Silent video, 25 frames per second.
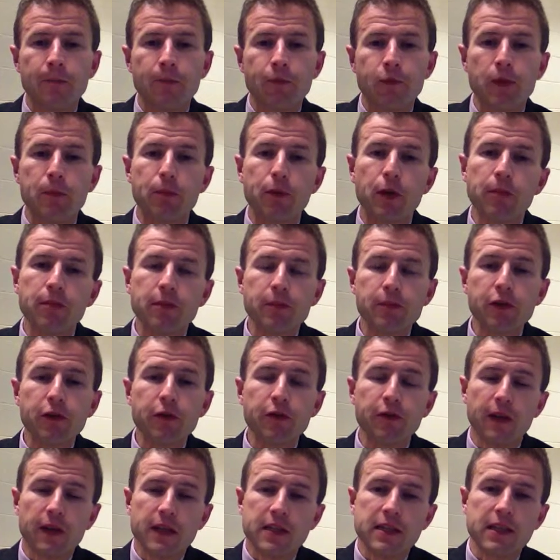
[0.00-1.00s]
The problem you're
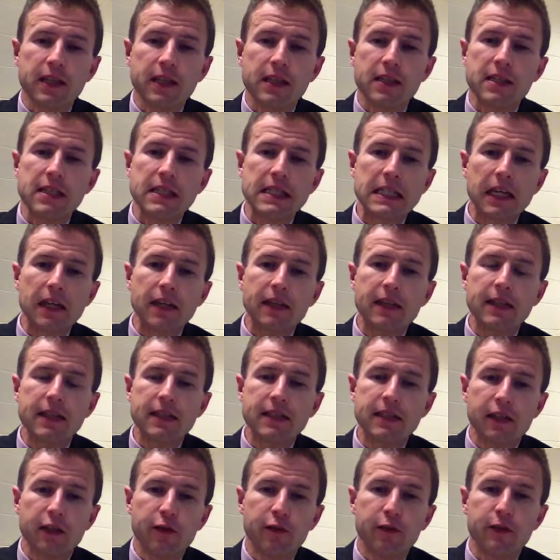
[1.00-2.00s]
facing is slightly
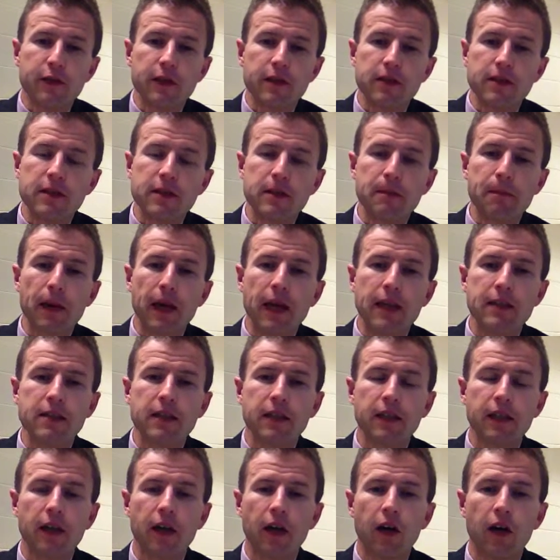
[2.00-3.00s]
different
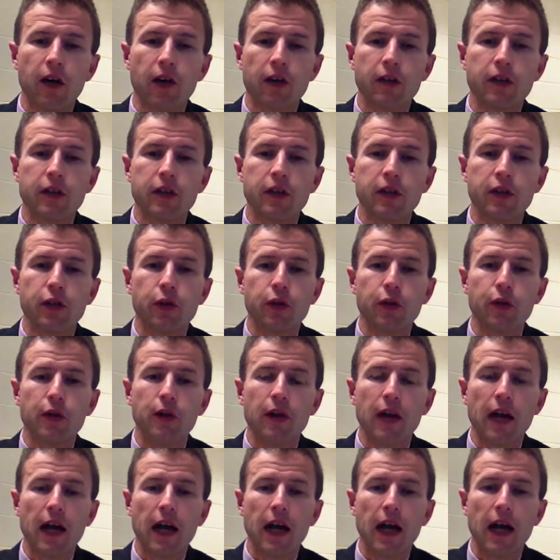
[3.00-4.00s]
depending on your
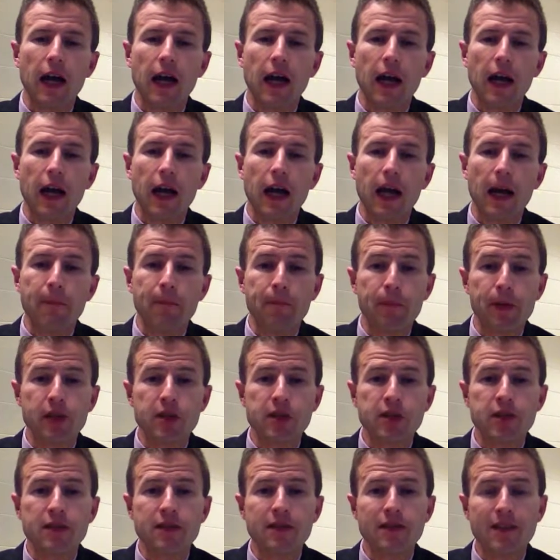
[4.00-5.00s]

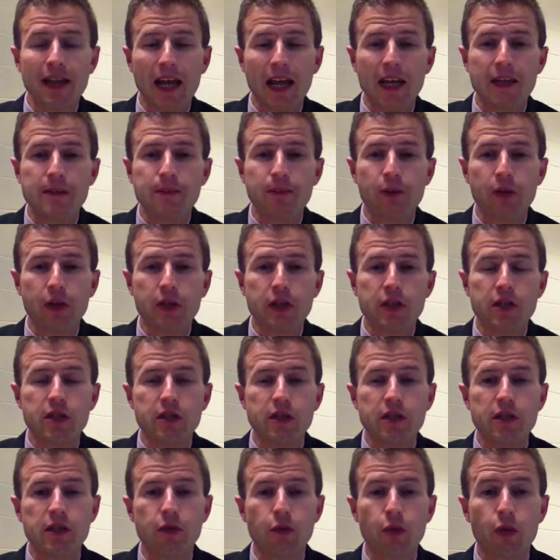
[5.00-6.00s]
ambitions and
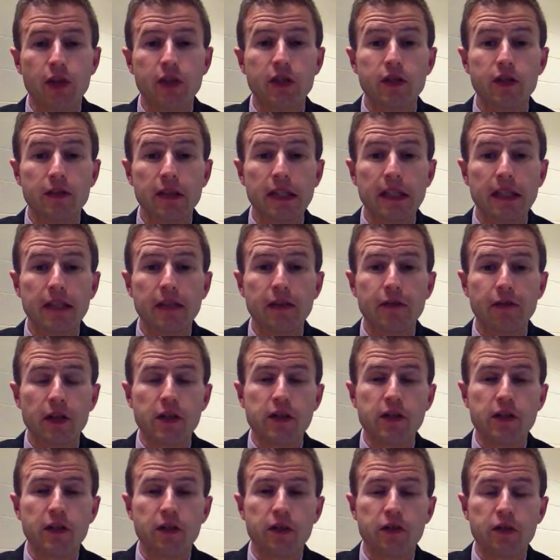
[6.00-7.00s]
aspirations when you leave
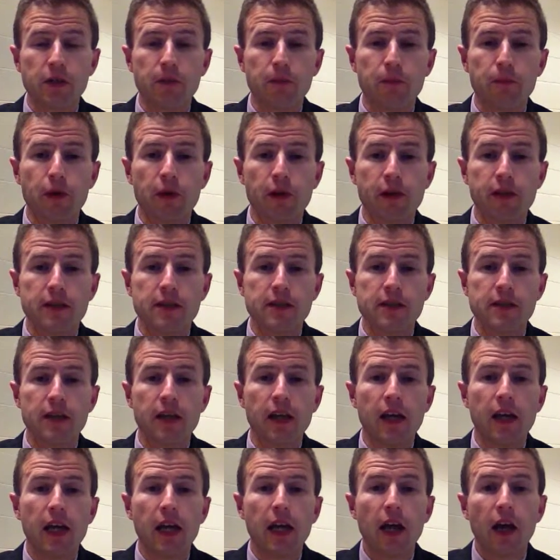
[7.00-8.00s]
Ysgol John Bright.
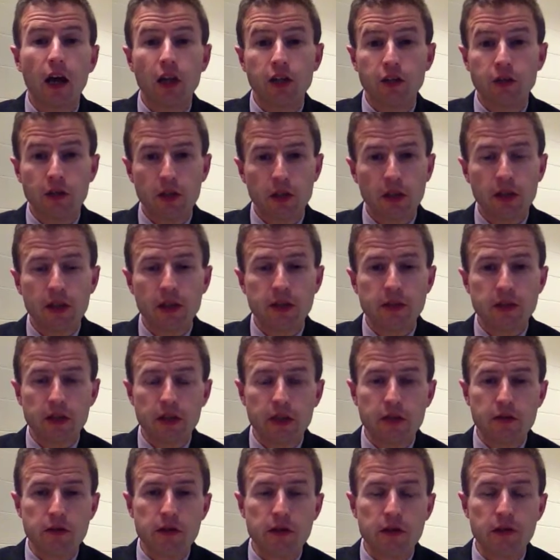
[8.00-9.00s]
Are you looking to
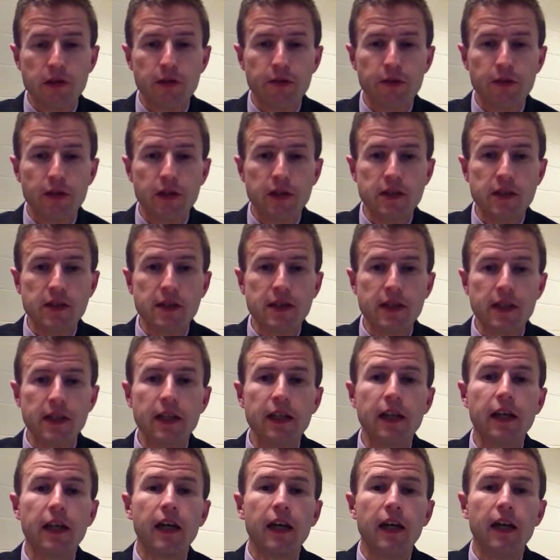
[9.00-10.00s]
go to
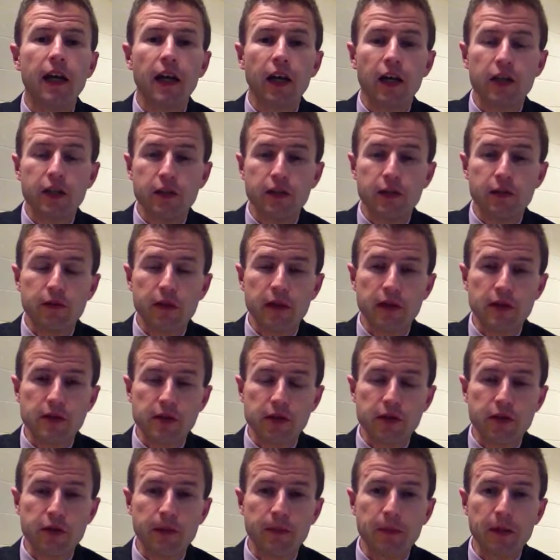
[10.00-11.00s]
university? Are you
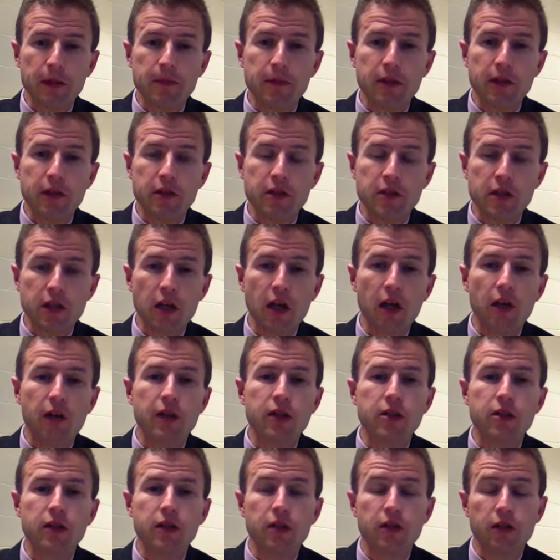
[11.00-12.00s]
considering maybe going to
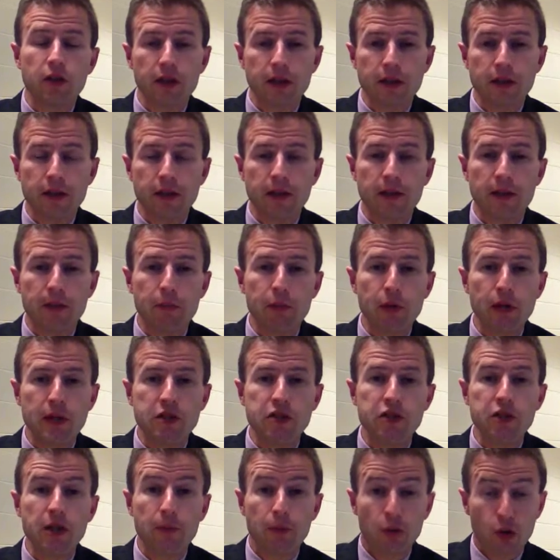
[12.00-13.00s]
college, looking at an
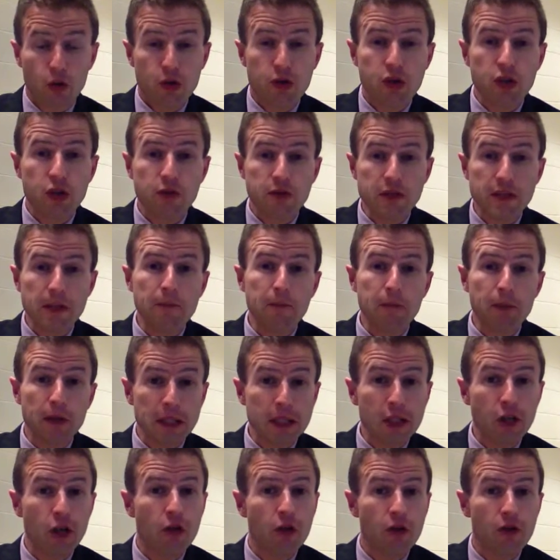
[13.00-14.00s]
apprenticeship, or do you simply
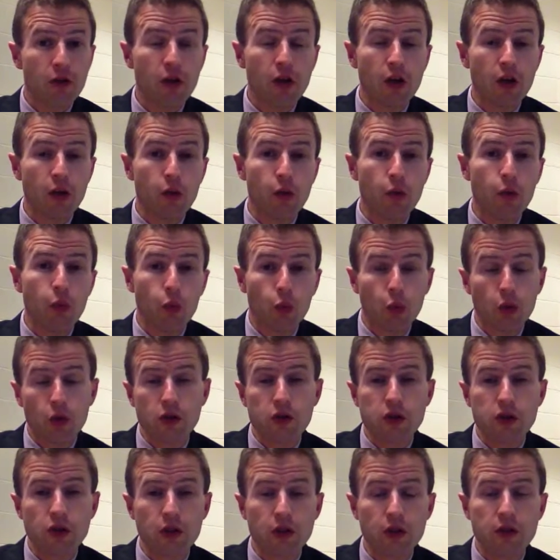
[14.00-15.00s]
not know
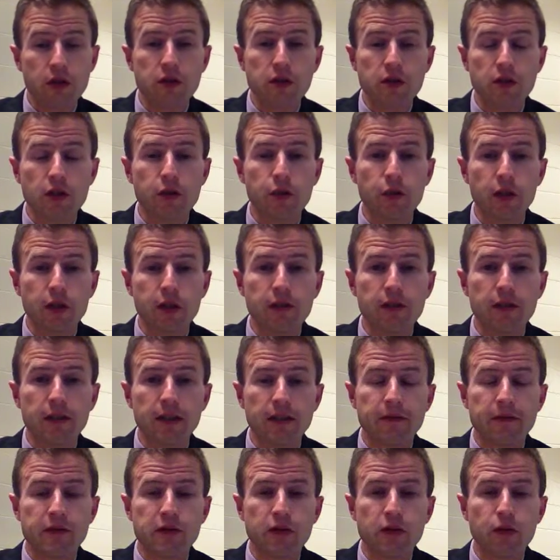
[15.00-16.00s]
what you're going to do when you
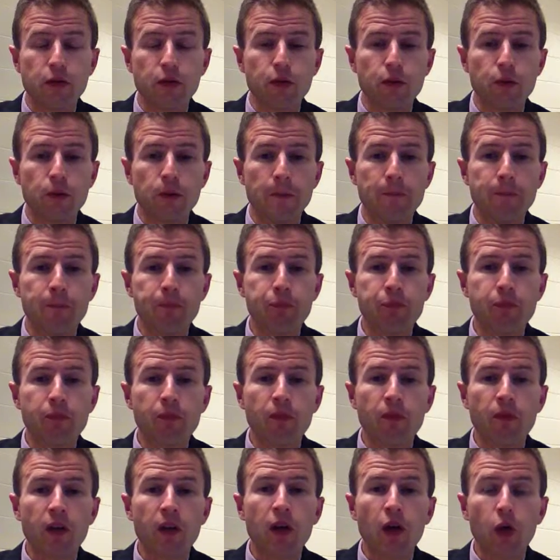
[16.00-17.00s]
leave school?
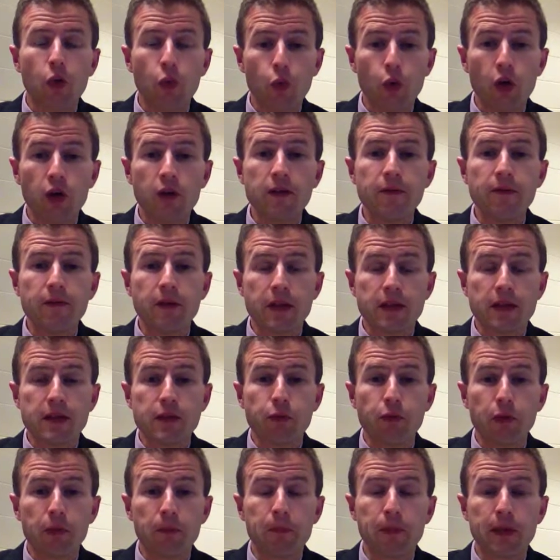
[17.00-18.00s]
One of
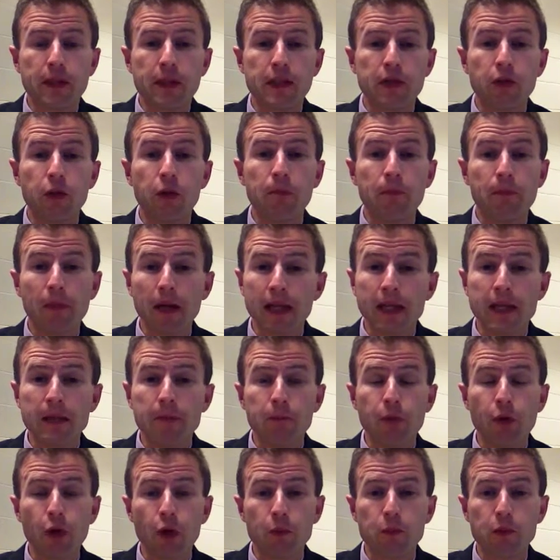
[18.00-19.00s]
these will be your main
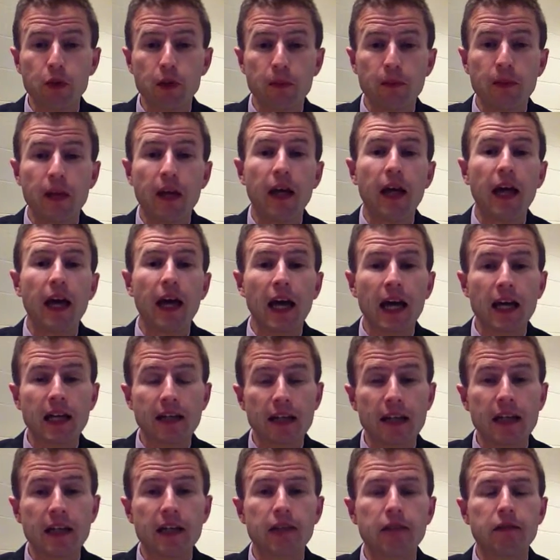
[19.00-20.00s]
problem, and
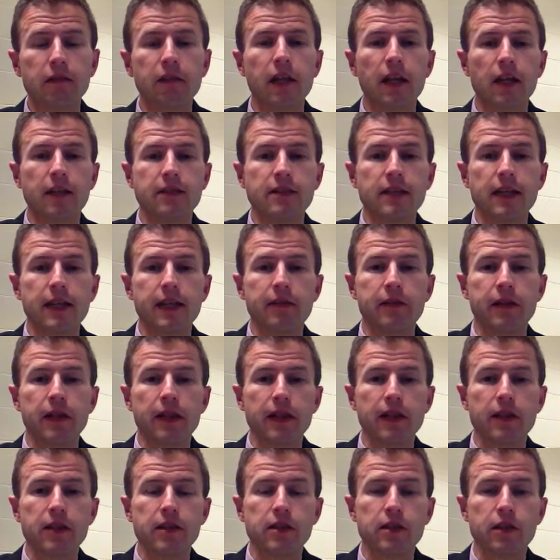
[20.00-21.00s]
then it'll cut down
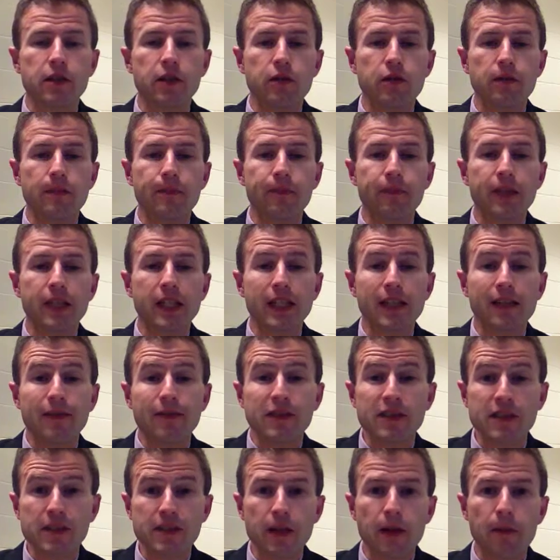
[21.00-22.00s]
into kind of
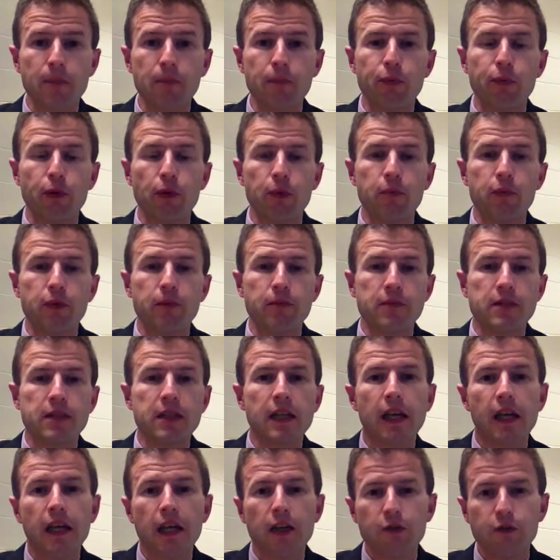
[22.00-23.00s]
sub-problems.
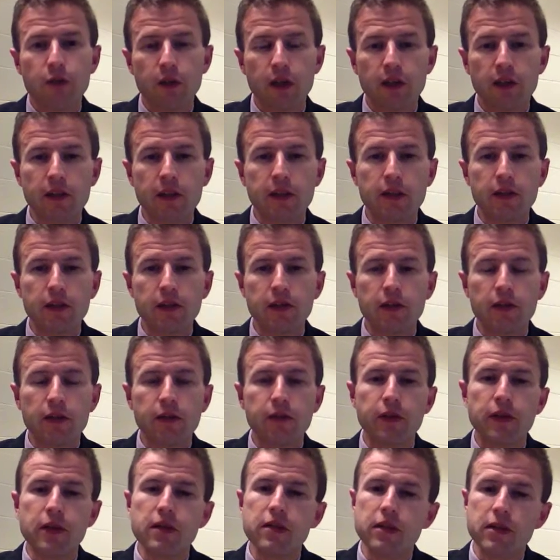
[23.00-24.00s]
If you're looking at
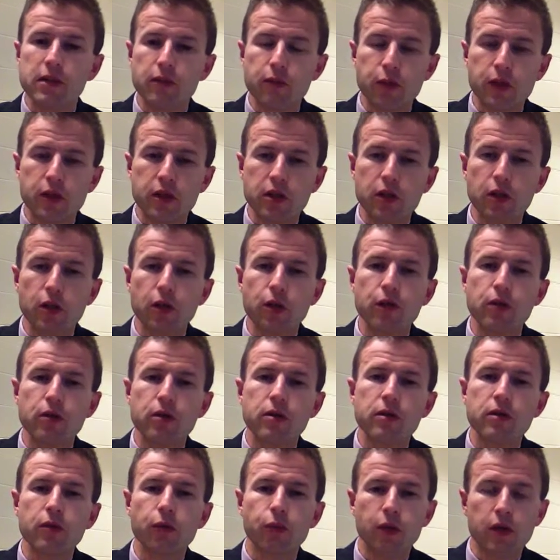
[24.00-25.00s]
universities, which
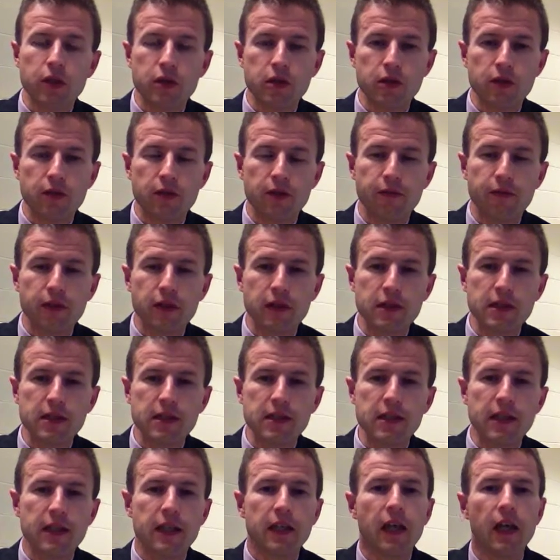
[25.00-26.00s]
course, which
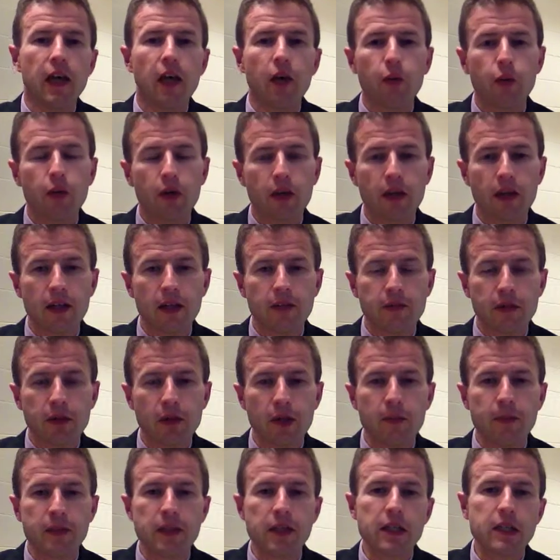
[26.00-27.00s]
university, what kind of
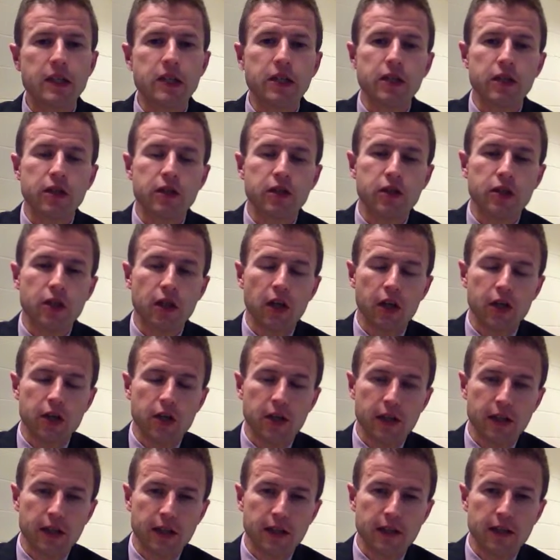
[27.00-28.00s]
accommodation? Are
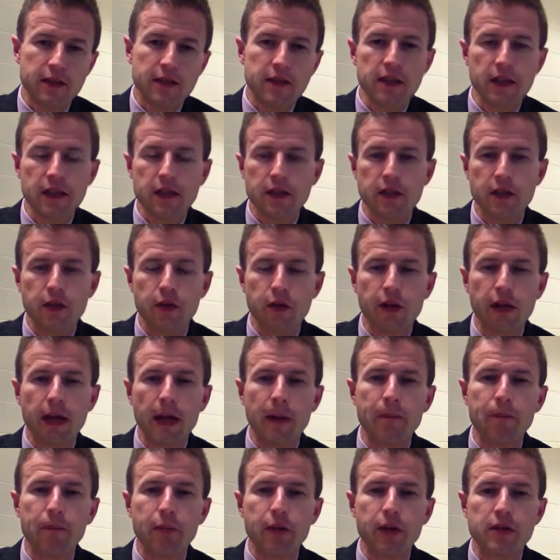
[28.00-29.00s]
you looking at city or
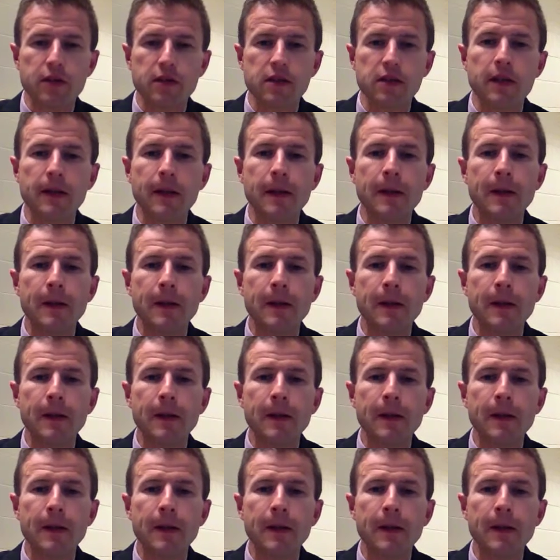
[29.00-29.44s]
campus?